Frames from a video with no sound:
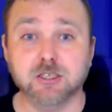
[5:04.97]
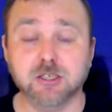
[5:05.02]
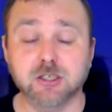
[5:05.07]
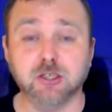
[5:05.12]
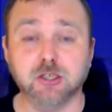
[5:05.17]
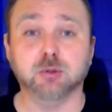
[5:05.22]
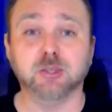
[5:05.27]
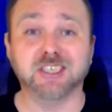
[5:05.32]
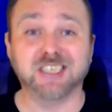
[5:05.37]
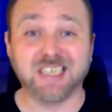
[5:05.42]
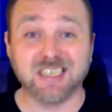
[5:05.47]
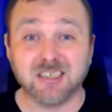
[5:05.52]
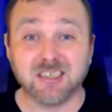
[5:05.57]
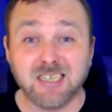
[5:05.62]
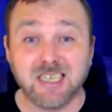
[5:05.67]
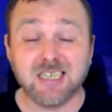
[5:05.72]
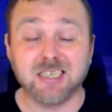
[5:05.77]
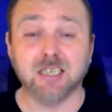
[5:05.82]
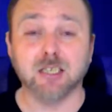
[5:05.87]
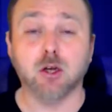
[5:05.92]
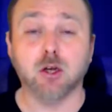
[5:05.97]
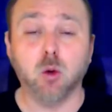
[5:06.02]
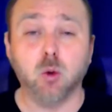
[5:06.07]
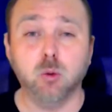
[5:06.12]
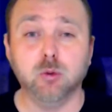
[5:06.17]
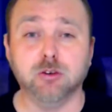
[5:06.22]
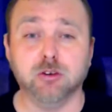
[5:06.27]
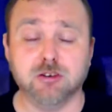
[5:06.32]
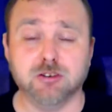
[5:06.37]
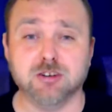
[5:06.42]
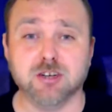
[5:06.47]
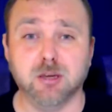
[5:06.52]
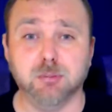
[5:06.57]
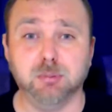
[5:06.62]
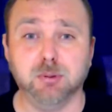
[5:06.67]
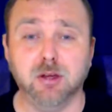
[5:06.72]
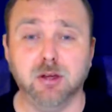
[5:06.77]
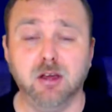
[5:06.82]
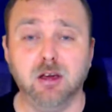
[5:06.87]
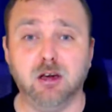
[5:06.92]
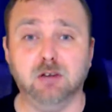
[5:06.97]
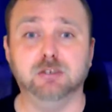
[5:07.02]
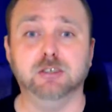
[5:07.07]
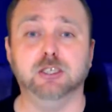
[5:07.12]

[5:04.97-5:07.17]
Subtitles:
instead of taking ownership of our